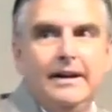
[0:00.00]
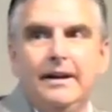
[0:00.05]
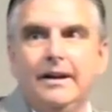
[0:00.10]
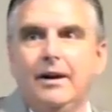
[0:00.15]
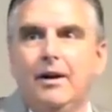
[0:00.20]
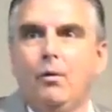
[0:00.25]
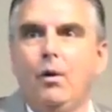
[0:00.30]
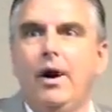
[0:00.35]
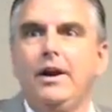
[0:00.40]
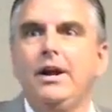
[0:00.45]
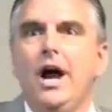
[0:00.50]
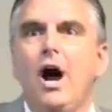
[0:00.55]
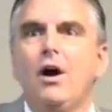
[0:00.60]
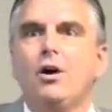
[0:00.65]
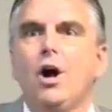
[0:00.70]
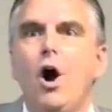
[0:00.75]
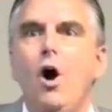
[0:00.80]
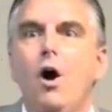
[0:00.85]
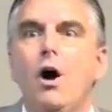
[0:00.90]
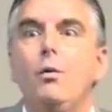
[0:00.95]
Where y'all
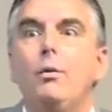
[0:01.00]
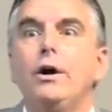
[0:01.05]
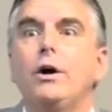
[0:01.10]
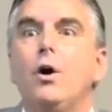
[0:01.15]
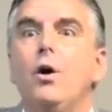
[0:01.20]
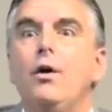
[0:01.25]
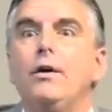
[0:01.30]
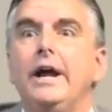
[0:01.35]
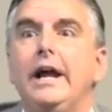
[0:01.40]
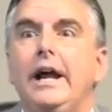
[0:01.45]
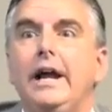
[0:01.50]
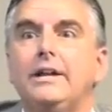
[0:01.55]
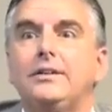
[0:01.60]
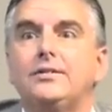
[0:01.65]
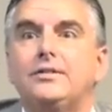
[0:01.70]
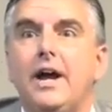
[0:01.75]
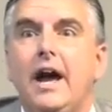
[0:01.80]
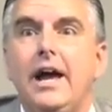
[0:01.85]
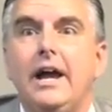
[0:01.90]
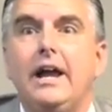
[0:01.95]
going? We're going to eat
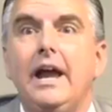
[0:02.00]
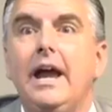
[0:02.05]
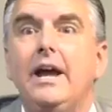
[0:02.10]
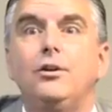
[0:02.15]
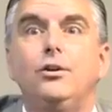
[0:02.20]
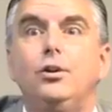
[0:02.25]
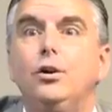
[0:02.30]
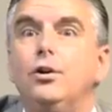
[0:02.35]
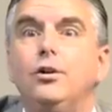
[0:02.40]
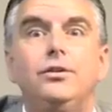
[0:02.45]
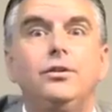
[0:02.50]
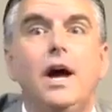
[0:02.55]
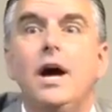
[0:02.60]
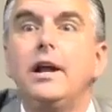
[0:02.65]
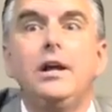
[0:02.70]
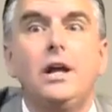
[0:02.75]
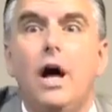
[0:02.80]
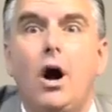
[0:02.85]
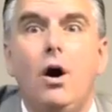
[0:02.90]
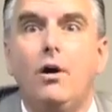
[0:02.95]
steak and you're none of
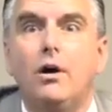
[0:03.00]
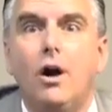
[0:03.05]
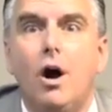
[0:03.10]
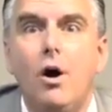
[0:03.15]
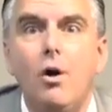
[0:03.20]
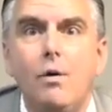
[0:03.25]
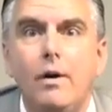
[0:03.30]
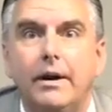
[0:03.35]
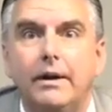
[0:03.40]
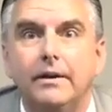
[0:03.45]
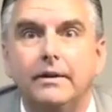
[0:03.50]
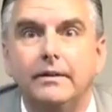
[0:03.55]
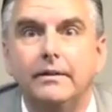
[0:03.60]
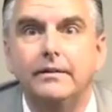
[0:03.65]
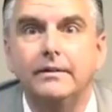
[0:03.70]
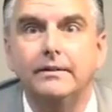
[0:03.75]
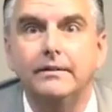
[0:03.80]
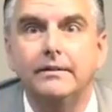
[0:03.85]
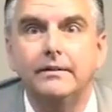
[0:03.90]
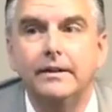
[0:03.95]
y'all going.
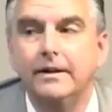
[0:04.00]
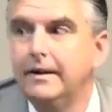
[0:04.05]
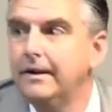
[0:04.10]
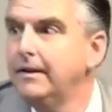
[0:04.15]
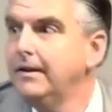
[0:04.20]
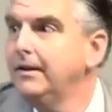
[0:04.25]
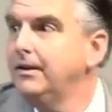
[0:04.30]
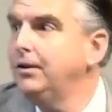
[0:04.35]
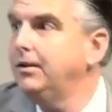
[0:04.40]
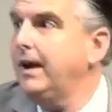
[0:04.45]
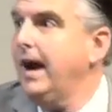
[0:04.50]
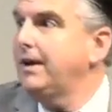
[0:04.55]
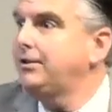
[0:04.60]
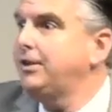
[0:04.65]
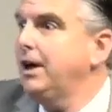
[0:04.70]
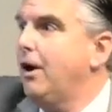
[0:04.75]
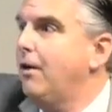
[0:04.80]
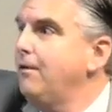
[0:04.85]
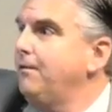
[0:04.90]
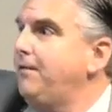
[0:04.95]
You got
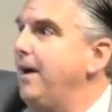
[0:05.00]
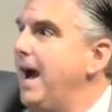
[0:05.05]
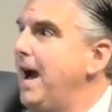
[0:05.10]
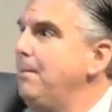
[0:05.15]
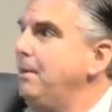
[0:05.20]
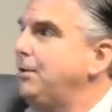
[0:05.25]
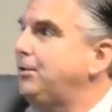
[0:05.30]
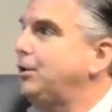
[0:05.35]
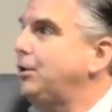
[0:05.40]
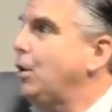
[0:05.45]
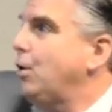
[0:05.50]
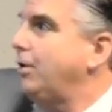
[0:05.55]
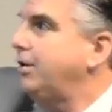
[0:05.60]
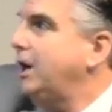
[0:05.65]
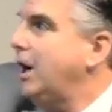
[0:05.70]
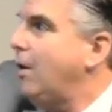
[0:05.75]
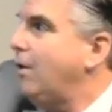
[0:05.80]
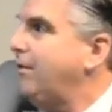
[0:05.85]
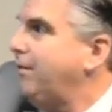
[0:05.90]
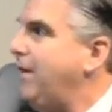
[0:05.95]
your own families, you're doing
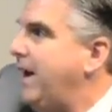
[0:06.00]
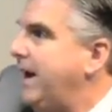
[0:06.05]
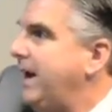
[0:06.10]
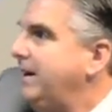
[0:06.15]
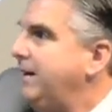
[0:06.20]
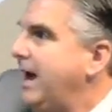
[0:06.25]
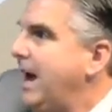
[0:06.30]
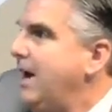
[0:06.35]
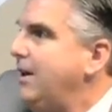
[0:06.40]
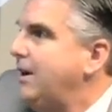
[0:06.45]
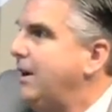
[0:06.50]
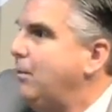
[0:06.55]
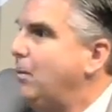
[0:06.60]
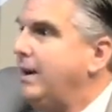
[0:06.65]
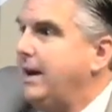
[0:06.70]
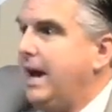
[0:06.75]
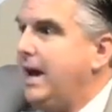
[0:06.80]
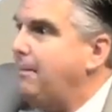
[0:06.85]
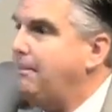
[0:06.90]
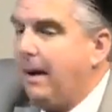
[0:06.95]
your own thing now, and we
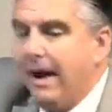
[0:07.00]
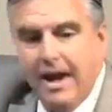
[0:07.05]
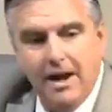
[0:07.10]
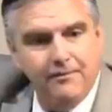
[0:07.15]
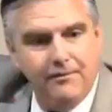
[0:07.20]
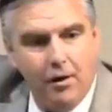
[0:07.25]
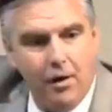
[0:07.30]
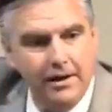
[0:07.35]
ain't paying for it